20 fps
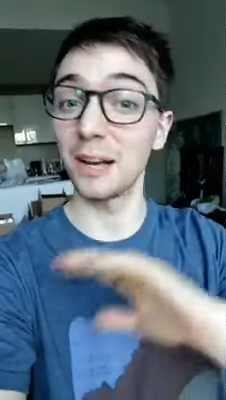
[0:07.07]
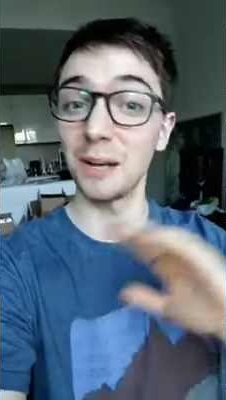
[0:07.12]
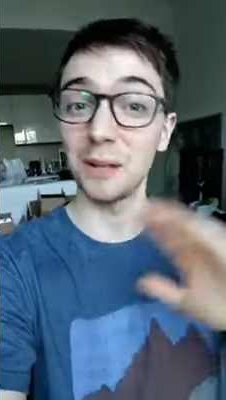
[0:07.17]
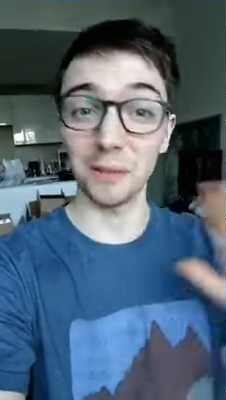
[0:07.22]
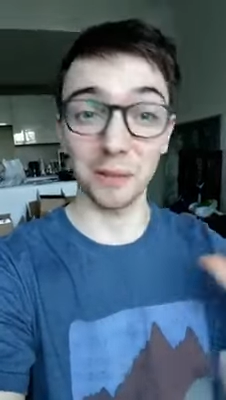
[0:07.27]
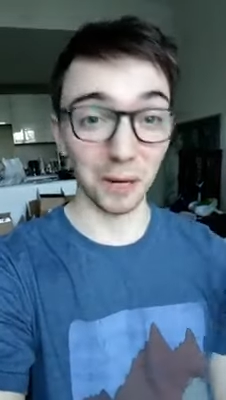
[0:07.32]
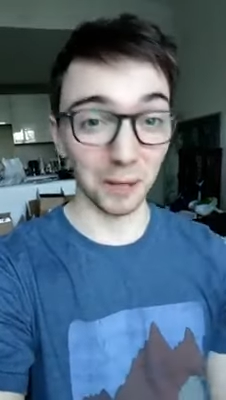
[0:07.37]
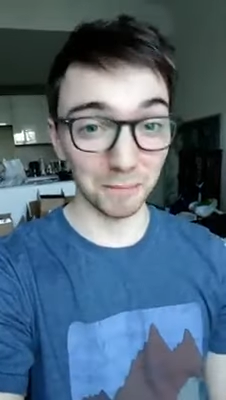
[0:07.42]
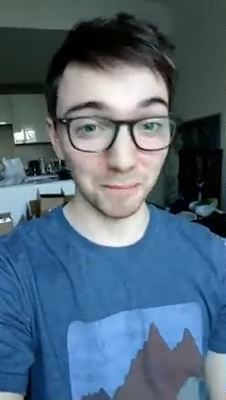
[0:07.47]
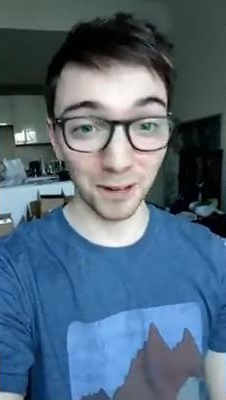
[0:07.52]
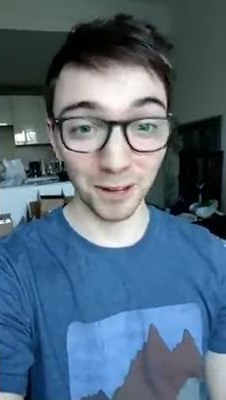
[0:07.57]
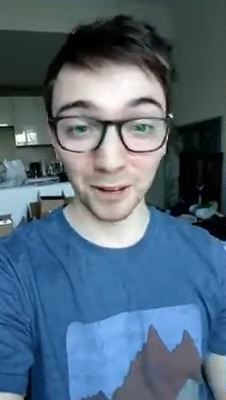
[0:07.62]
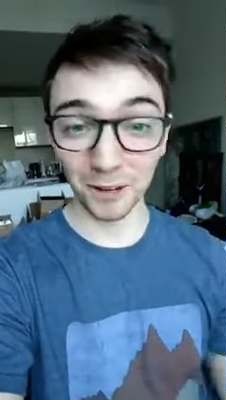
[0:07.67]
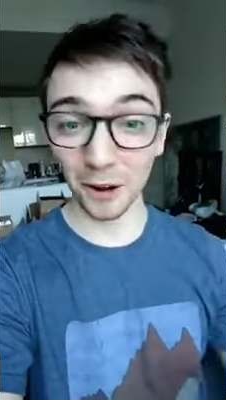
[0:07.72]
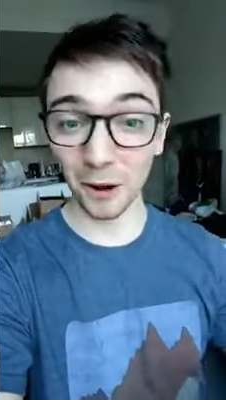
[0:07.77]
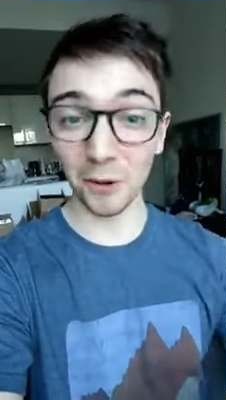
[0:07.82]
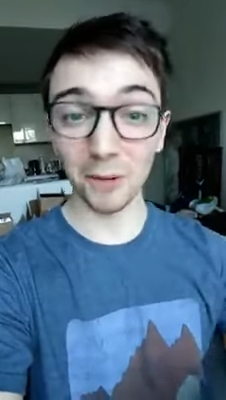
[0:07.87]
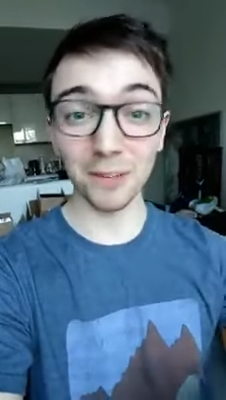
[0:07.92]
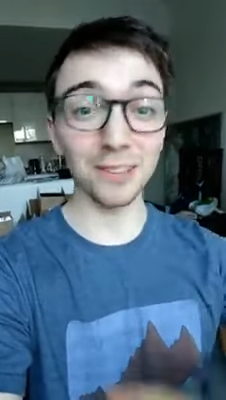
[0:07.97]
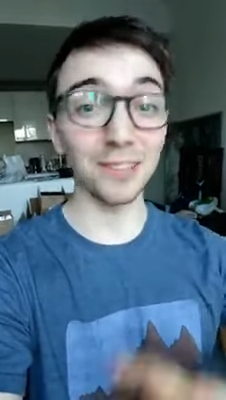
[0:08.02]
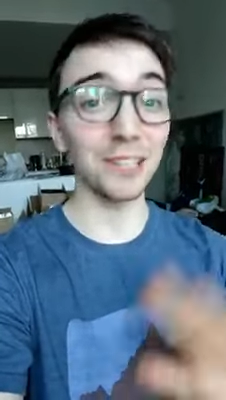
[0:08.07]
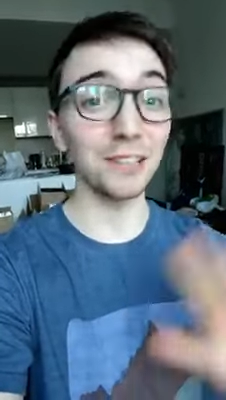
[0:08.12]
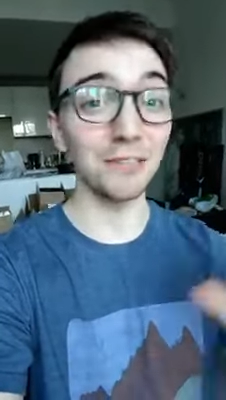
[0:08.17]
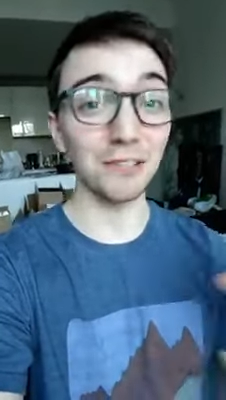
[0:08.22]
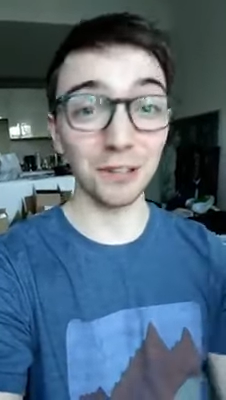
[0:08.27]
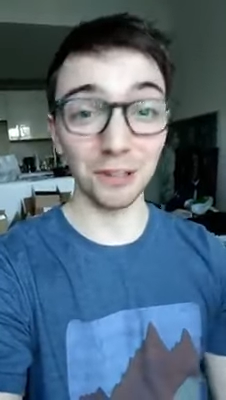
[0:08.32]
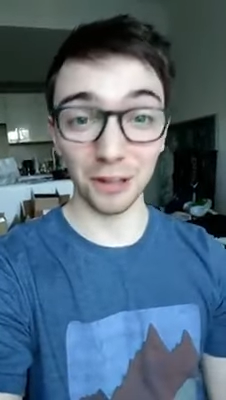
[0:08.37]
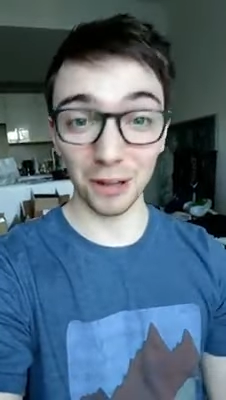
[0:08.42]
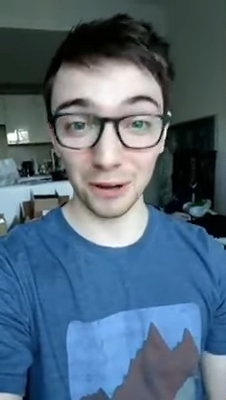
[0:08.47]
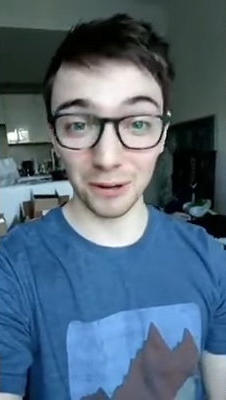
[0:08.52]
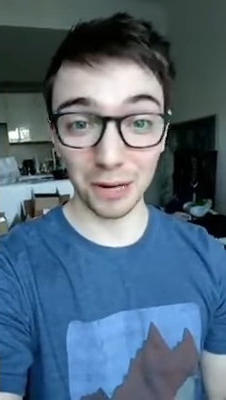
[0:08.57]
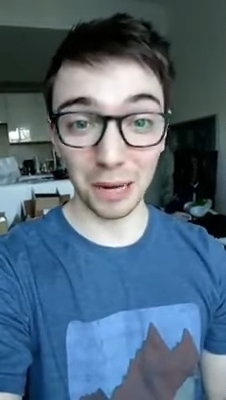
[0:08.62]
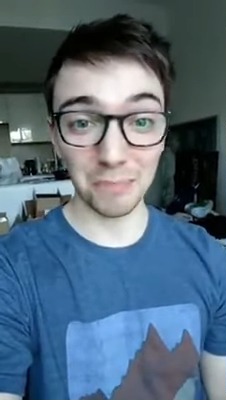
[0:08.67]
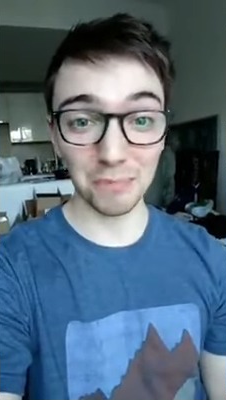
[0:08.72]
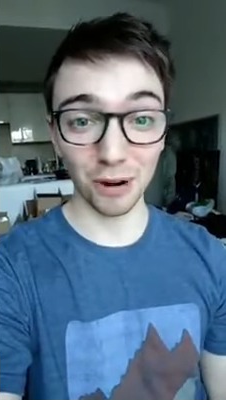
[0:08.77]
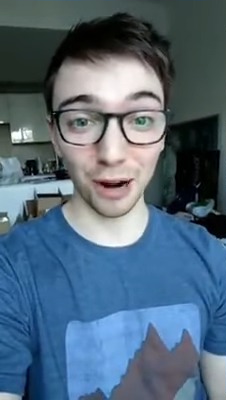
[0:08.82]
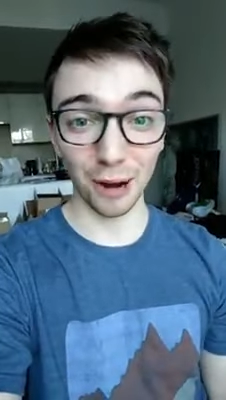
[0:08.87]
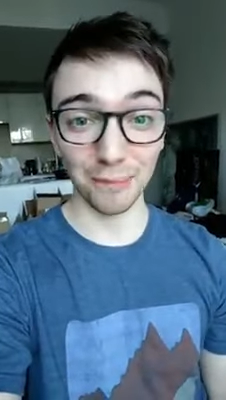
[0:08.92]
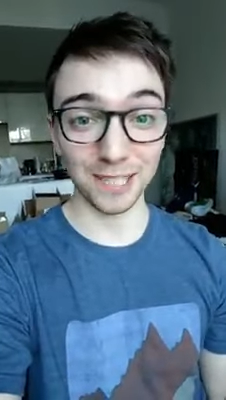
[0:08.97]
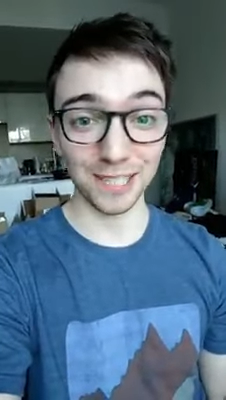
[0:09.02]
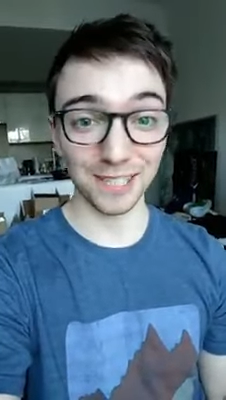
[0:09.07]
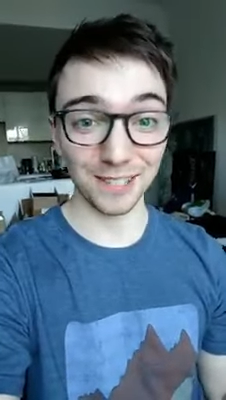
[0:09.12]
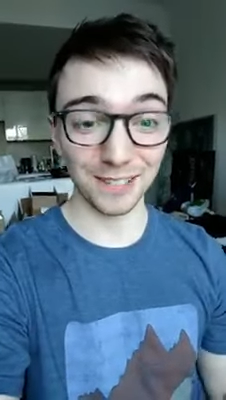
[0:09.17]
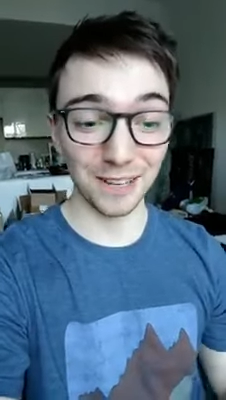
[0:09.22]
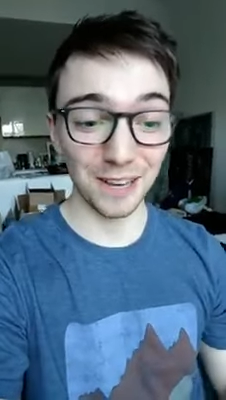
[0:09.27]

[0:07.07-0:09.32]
Then I'm going to go and leave you alone, I promise.